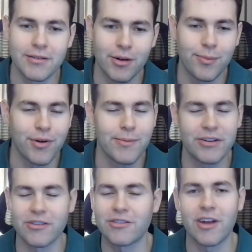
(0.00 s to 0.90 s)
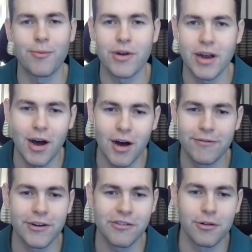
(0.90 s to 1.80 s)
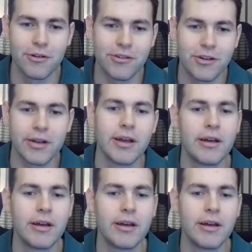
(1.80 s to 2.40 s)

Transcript: so pretty much a summary of your solution.